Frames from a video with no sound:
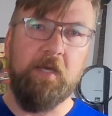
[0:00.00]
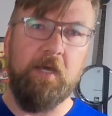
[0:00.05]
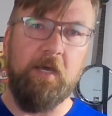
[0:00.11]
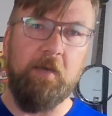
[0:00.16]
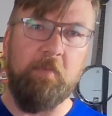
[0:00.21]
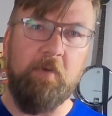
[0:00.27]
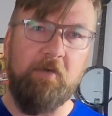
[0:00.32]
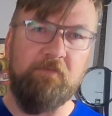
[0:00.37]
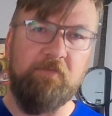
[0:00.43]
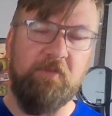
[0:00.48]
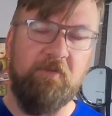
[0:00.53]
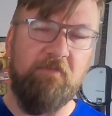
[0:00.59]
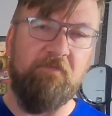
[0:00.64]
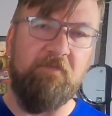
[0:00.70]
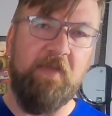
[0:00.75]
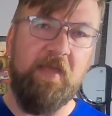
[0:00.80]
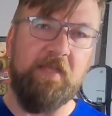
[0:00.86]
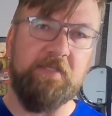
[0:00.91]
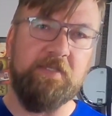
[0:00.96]
of
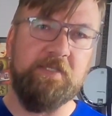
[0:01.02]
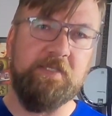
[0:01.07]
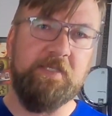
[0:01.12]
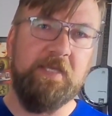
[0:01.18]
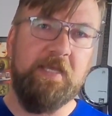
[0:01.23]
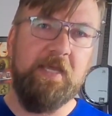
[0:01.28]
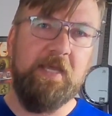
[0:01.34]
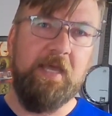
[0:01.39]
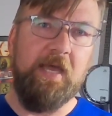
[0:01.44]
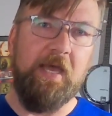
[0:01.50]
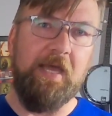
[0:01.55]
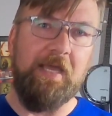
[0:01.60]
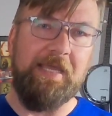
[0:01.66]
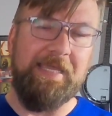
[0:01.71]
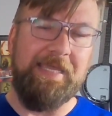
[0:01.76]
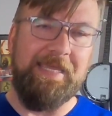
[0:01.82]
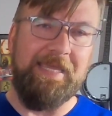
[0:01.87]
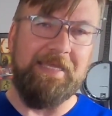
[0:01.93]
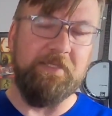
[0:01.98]
defense
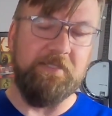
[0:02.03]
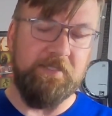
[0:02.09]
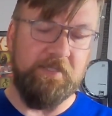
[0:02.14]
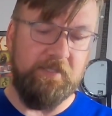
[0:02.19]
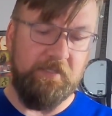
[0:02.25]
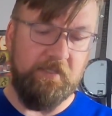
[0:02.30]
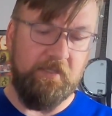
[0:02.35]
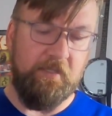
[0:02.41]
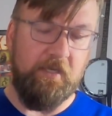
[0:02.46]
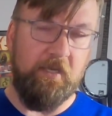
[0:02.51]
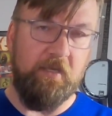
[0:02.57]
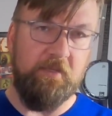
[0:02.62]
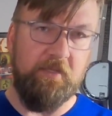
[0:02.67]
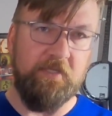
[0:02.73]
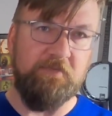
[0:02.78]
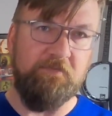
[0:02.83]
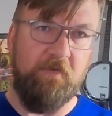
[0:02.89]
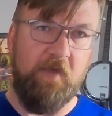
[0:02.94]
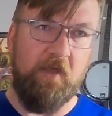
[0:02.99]
against
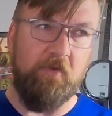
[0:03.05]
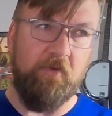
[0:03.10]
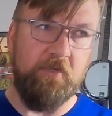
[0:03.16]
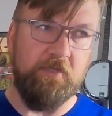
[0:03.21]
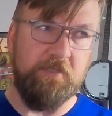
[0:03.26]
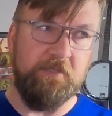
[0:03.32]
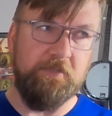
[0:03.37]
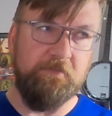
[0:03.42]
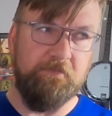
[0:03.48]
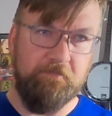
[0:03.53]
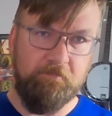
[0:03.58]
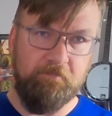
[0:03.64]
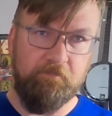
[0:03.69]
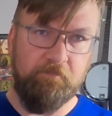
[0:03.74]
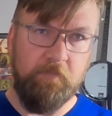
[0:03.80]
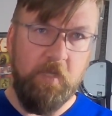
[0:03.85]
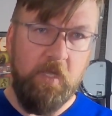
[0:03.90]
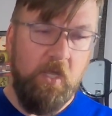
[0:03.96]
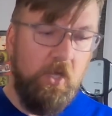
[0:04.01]
this virus.
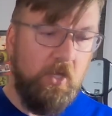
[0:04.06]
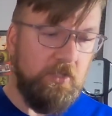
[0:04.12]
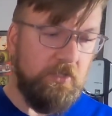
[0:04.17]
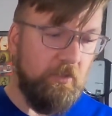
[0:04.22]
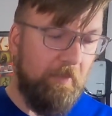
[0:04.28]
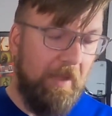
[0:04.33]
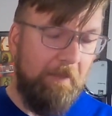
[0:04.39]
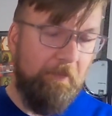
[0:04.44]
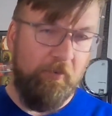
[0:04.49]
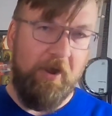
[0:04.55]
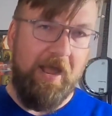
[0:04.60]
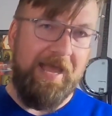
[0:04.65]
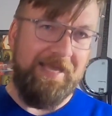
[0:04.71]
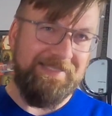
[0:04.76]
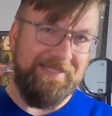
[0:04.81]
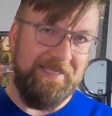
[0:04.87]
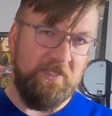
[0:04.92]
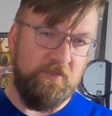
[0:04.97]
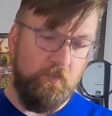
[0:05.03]
So my
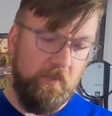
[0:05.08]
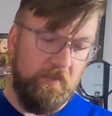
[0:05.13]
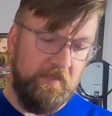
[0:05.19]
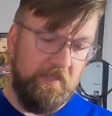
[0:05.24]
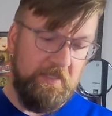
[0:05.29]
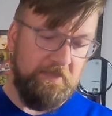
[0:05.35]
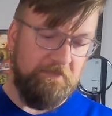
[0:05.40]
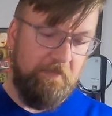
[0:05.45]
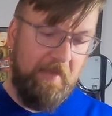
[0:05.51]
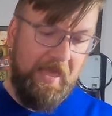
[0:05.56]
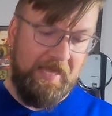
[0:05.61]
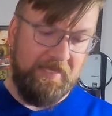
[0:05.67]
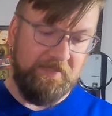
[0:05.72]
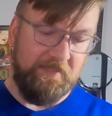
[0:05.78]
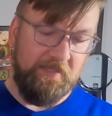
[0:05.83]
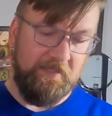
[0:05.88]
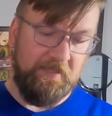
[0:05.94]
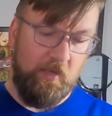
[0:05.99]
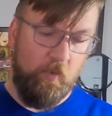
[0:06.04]
process with these
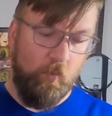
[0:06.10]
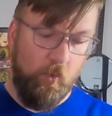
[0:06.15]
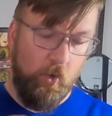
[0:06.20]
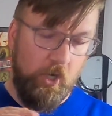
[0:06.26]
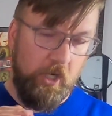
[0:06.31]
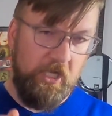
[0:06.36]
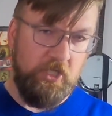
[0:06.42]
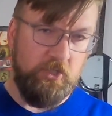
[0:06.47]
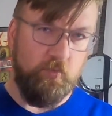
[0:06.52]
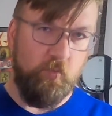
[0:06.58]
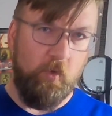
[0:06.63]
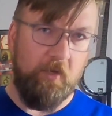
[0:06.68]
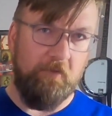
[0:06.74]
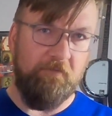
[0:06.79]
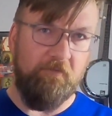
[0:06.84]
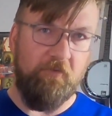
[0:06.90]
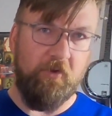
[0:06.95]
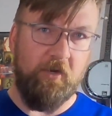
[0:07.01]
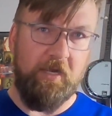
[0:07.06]
masks is I wore each
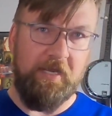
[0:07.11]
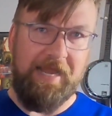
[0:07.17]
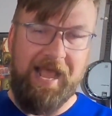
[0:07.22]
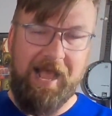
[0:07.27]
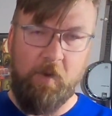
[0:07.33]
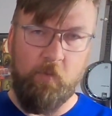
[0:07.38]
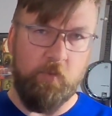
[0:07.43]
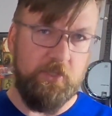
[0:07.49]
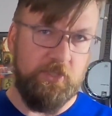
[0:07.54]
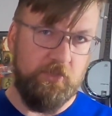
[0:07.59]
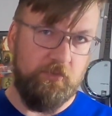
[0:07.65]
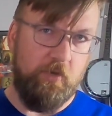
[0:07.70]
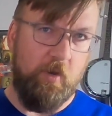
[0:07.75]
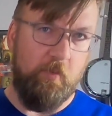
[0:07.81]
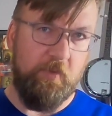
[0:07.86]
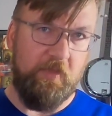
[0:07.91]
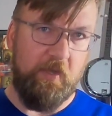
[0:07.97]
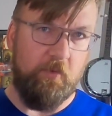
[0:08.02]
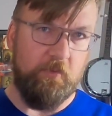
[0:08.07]
one for an hour
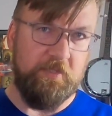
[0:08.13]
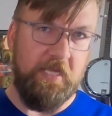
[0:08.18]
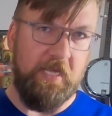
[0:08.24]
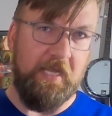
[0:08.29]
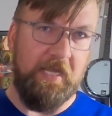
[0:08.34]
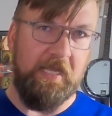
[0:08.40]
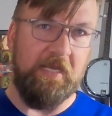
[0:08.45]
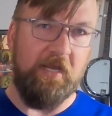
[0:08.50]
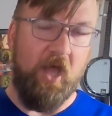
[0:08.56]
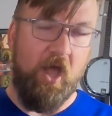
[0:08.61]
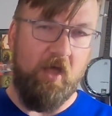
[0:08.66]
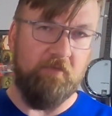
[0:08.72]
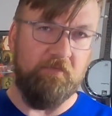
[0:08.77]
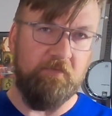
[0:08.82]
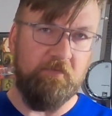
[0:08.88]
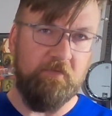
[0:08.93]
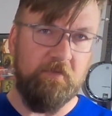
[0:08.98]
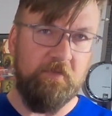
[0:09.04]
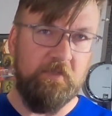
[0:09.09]
straight without taking it
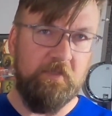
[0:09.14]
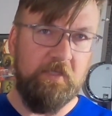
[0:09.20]
off.